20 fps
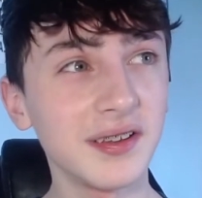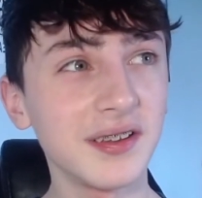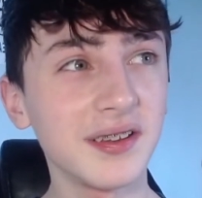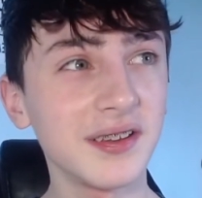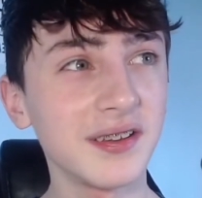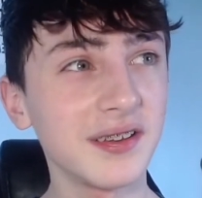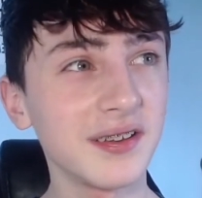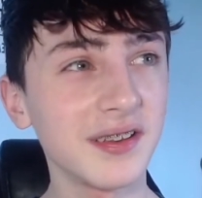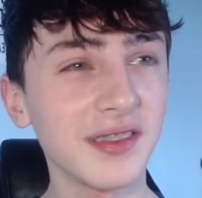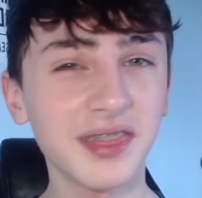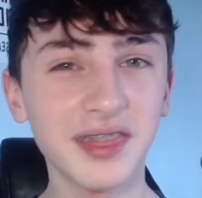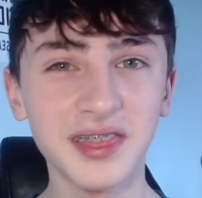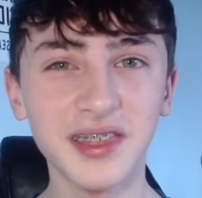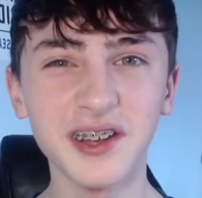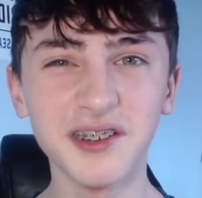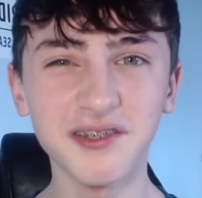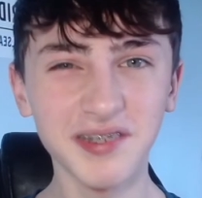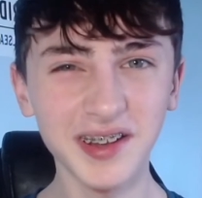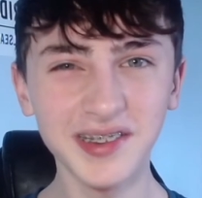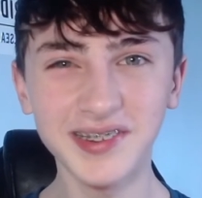
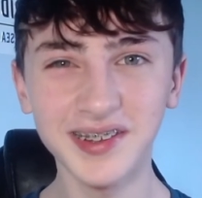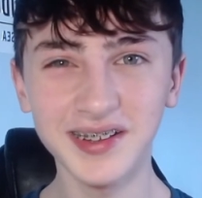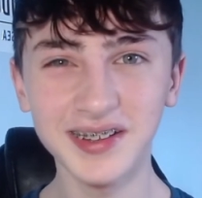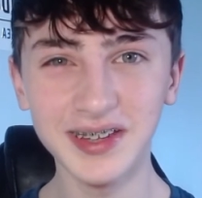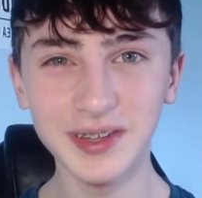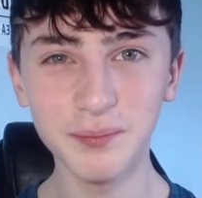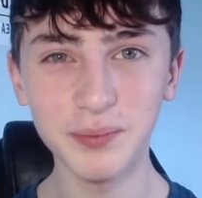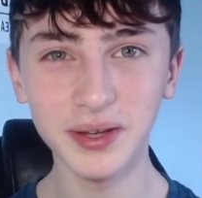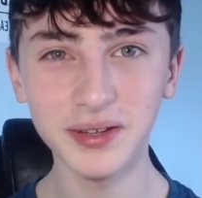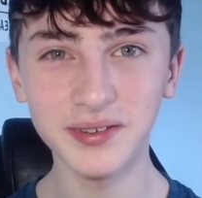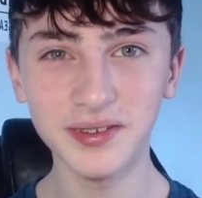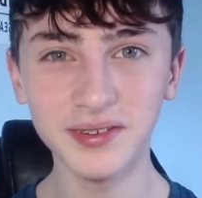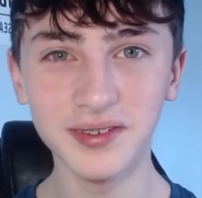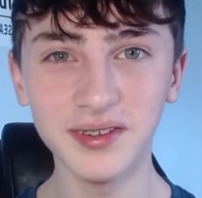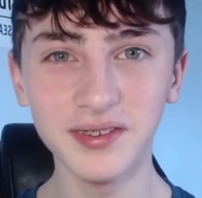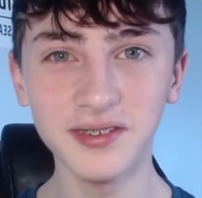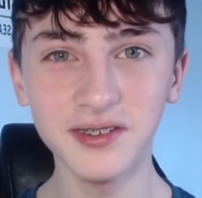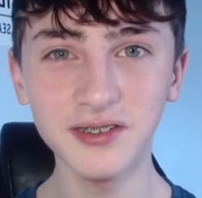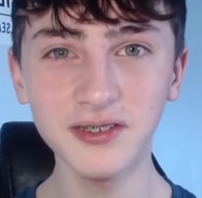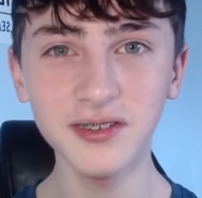theoretically better
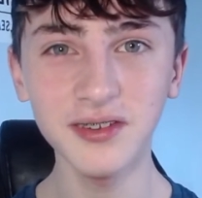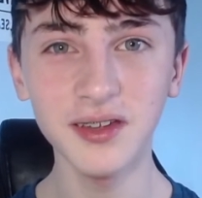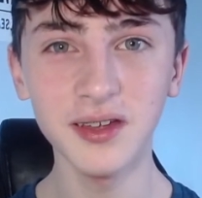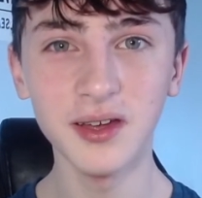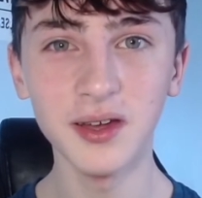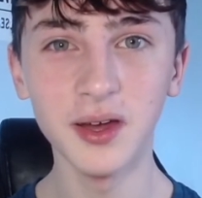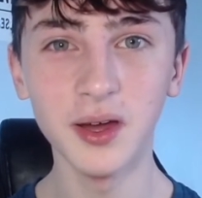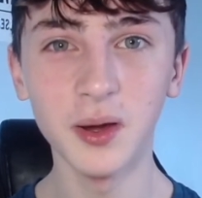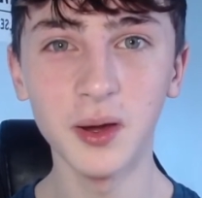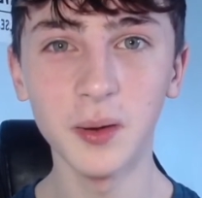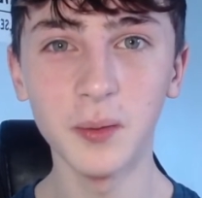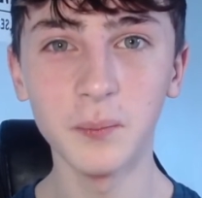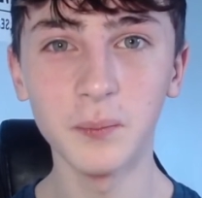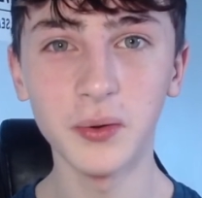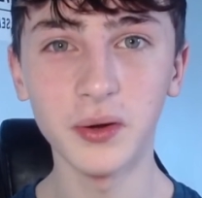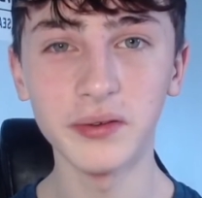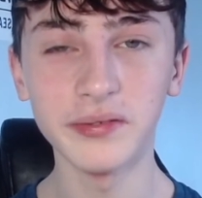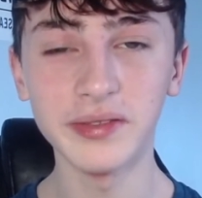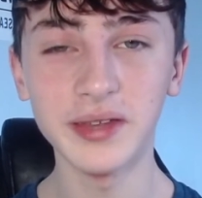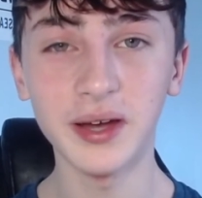season,
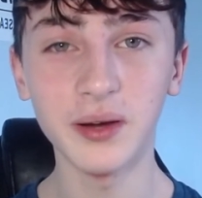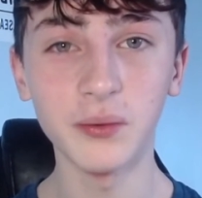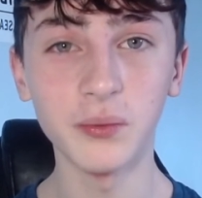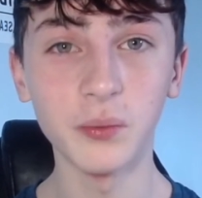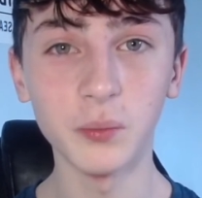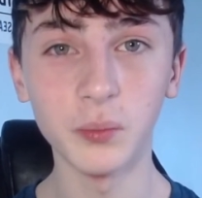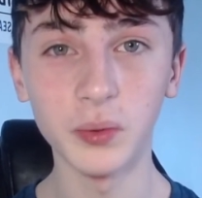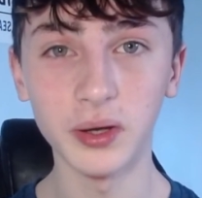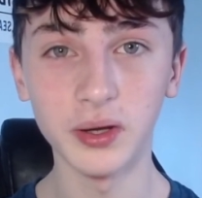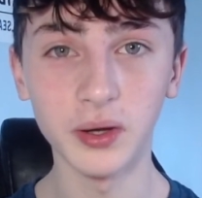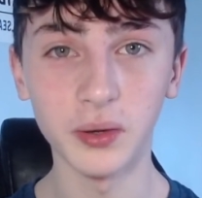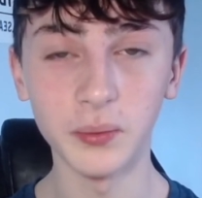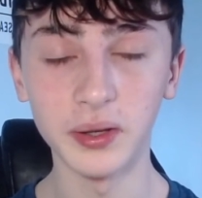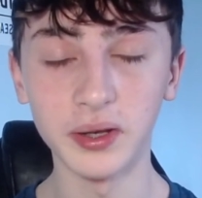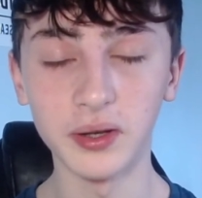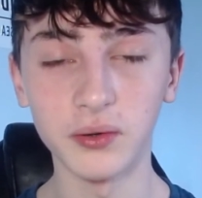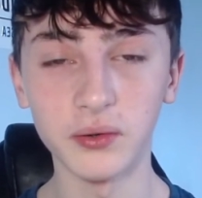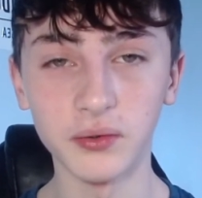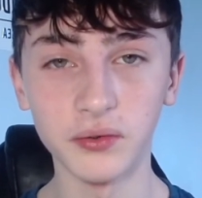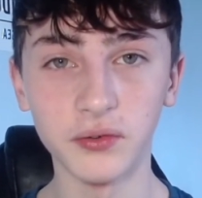but now we're going
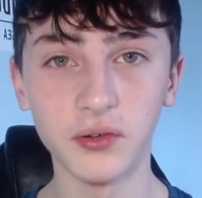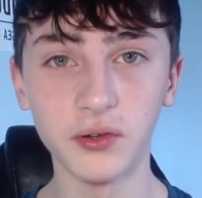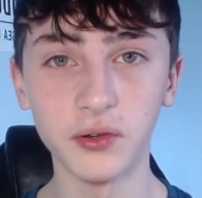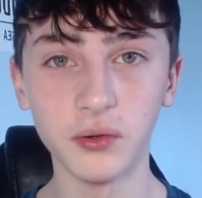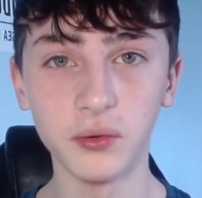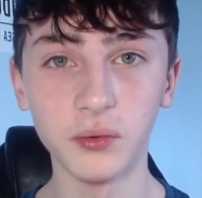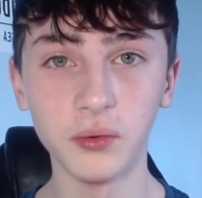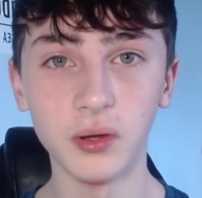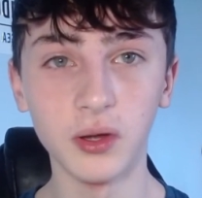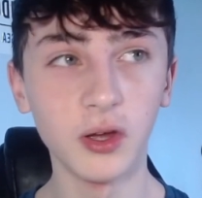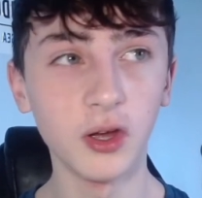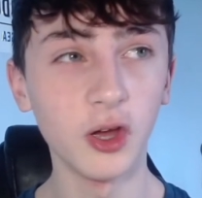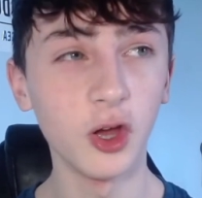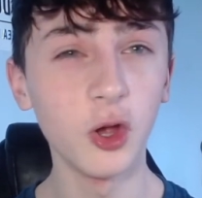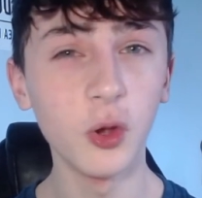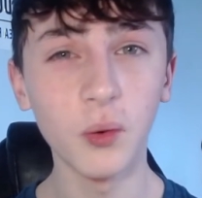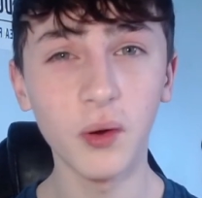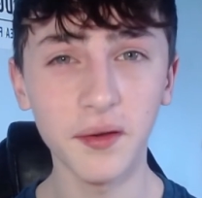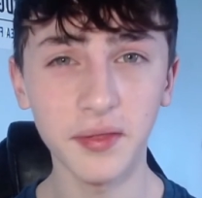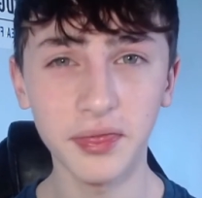on to who
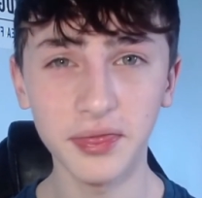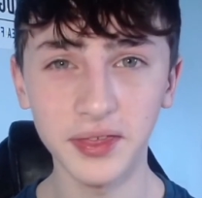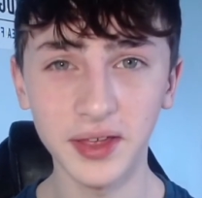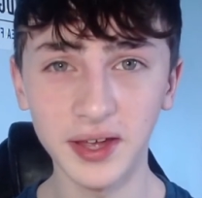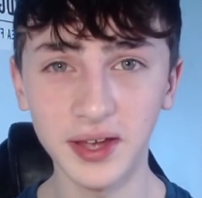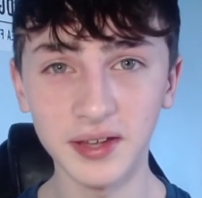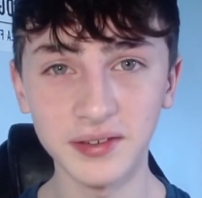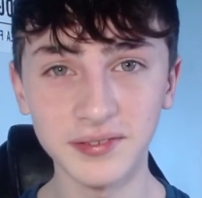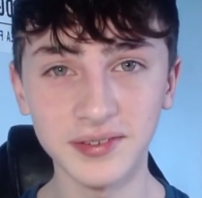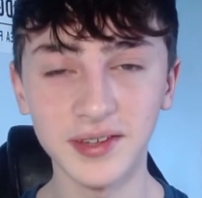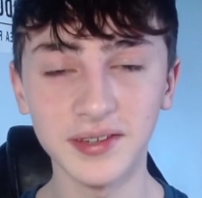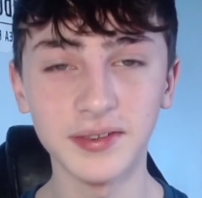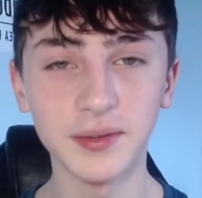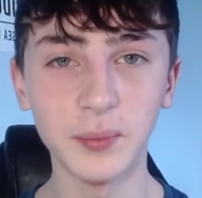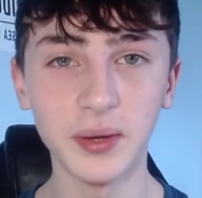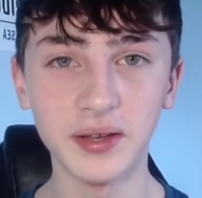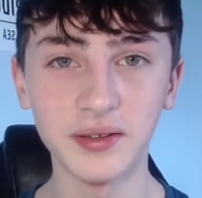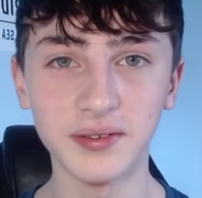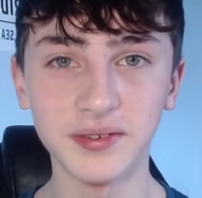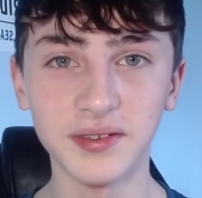I think has had the
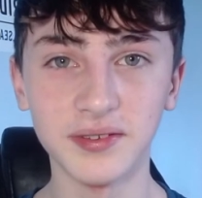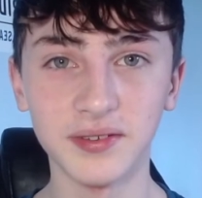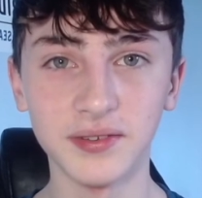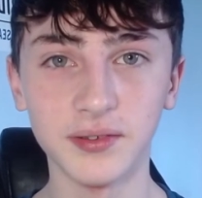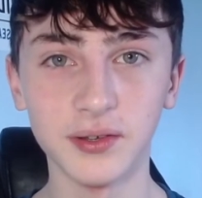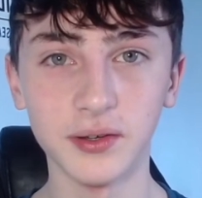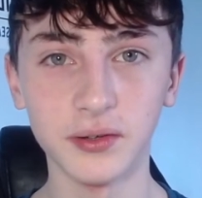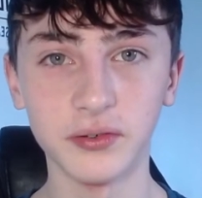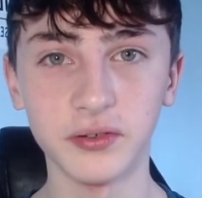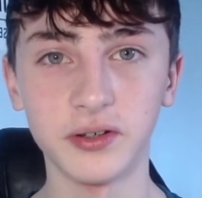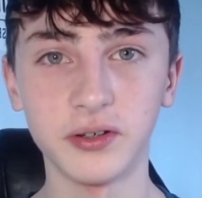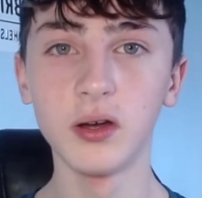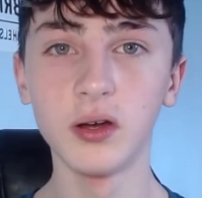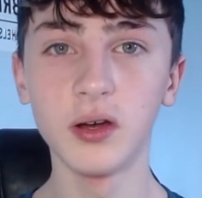better season so far.